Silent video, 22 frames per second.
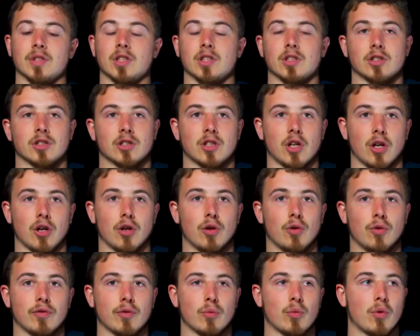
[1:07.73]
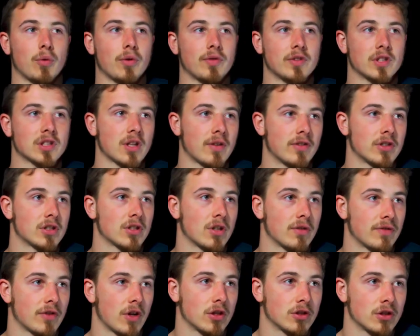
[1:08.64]
So, from what we've discovered so
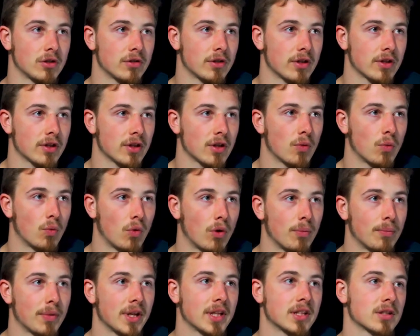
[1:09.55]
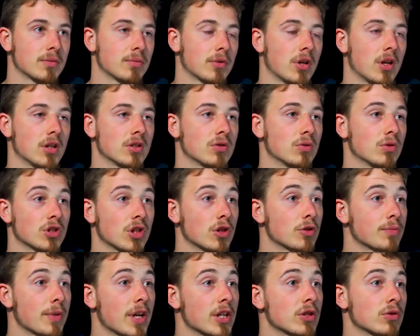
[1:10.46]
far, Judith, what makes the pliosaur so
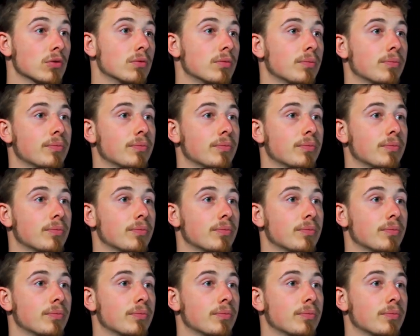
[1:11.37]
special?